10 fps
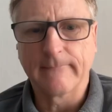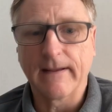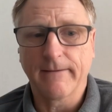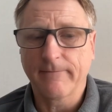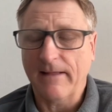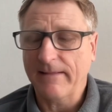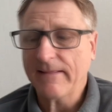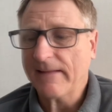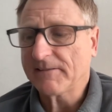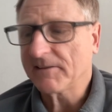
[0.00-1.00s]
Yeah, I think
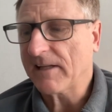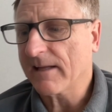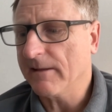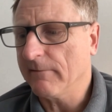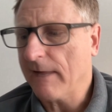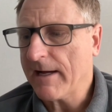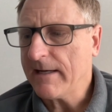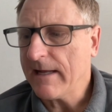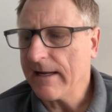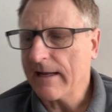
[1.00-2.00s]
that's exactly
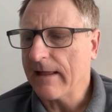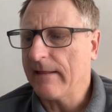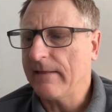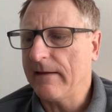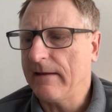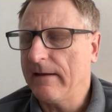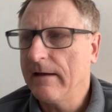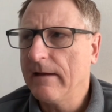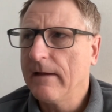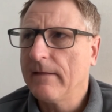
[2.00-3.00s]
right. And I, the
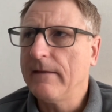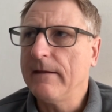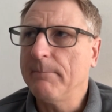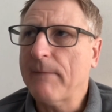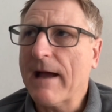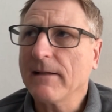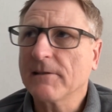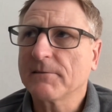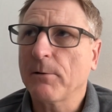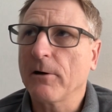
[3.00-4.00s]
the
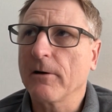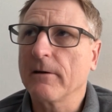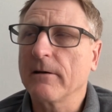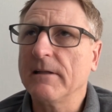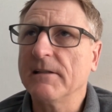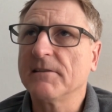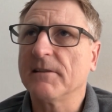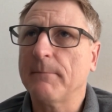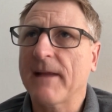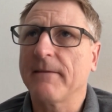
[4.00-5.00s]
balance part is a
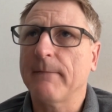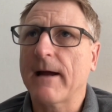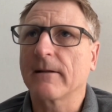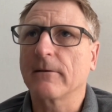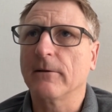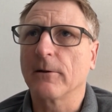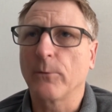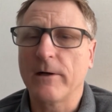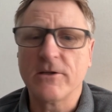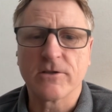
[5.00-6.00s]
mathematical
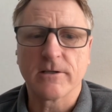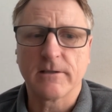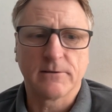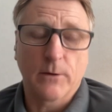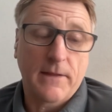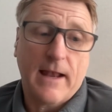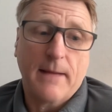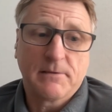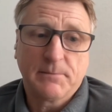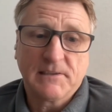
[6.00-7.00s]
equation. It's one that
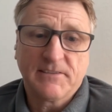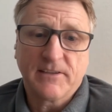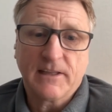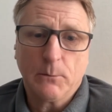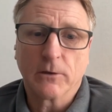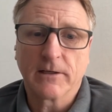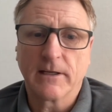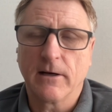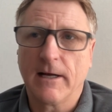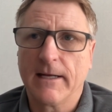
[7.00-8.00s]
I'm specifically
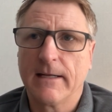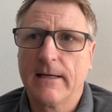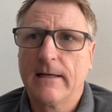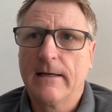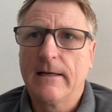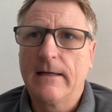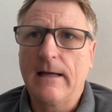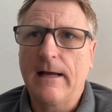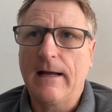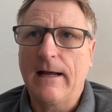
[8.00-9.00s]
working on.
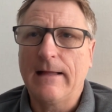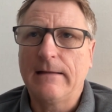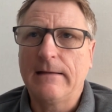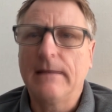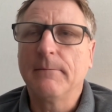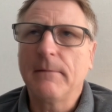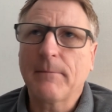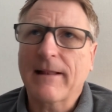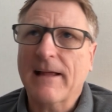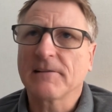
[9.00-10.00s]
Uh, in, in
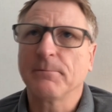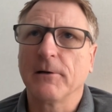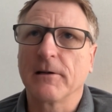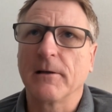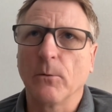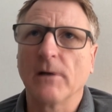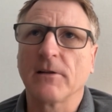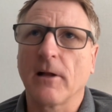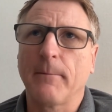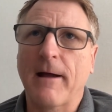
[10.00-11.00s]
my last book, it was
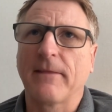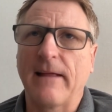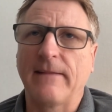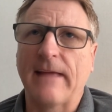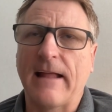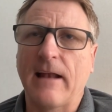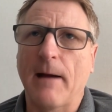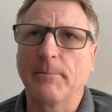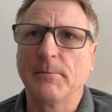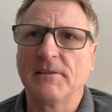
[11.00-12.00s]
all about that that
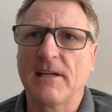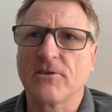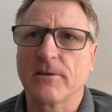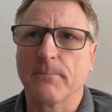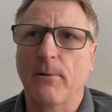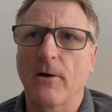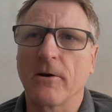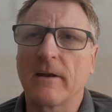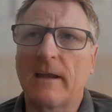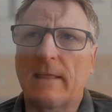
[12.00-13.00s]
optimization
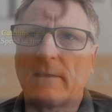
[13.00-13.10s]
part, and I